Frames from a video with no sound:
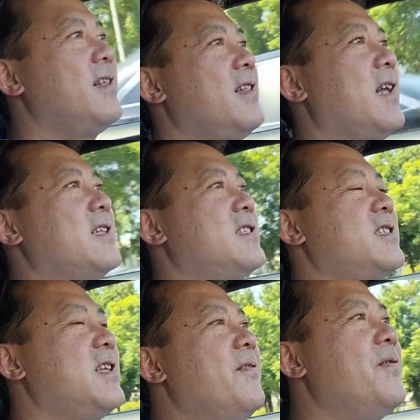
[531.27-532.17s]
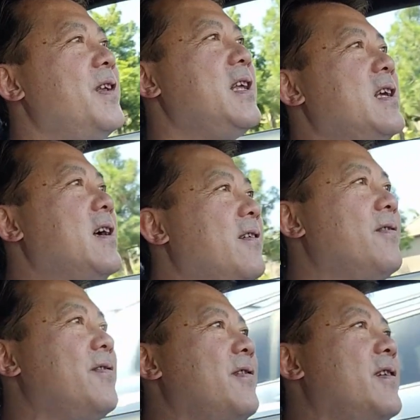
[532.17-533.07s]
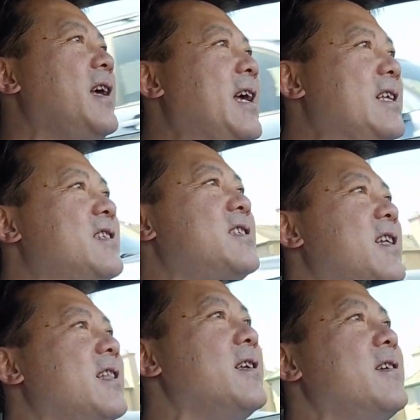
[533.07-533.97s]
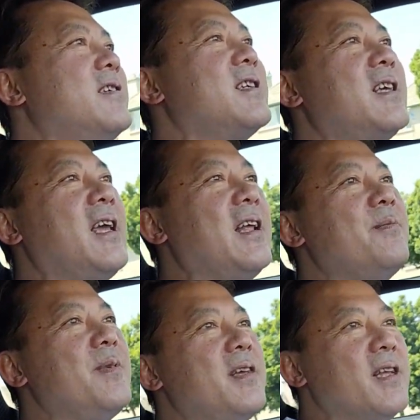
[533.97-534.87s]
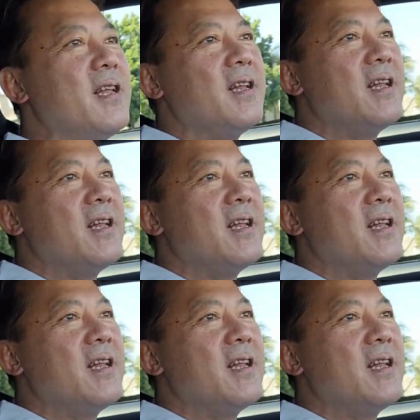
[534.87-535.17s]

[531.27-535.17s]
That symphony of 8 cylinders, can't beat it.